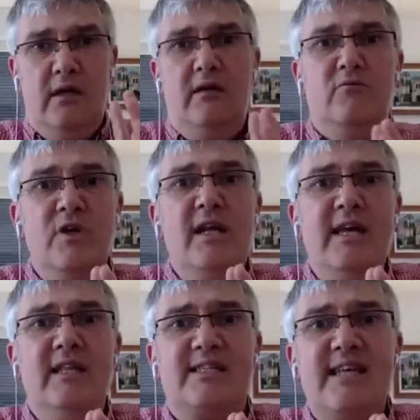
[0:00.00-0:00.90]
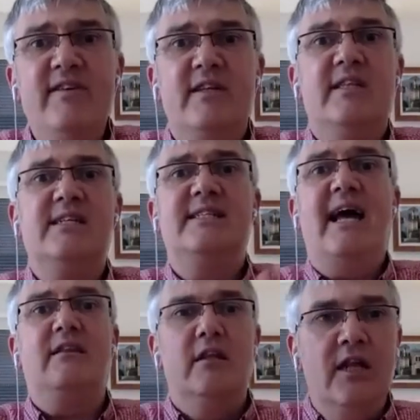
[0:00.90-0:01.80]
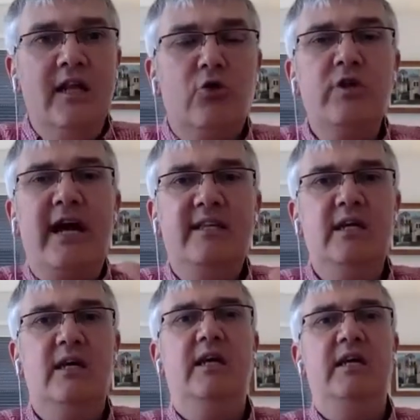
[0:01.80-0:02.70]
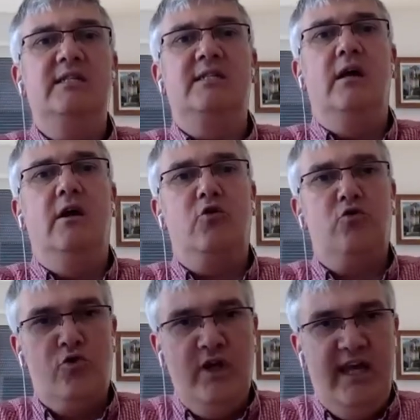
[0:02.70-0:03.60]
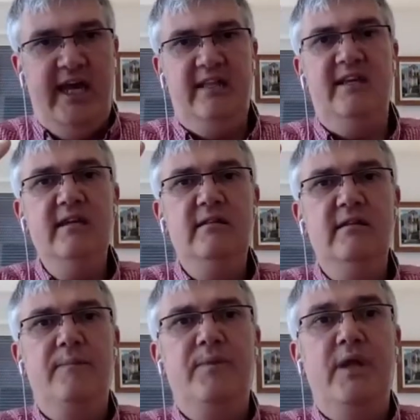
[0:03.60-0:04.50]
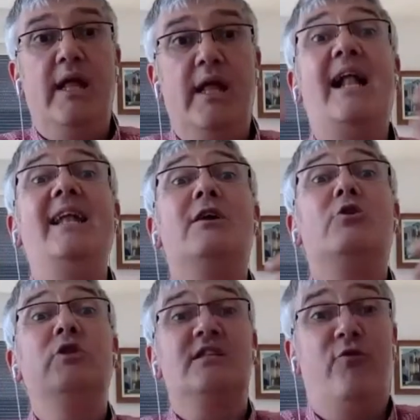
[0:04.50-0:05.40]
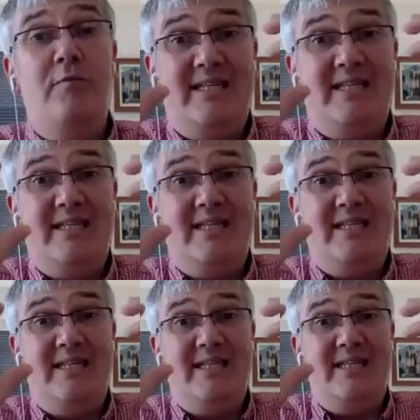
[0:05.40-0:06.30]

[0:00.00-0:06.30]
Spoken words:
really in the 70s that the Likud idea is created. Then Likud is formed as an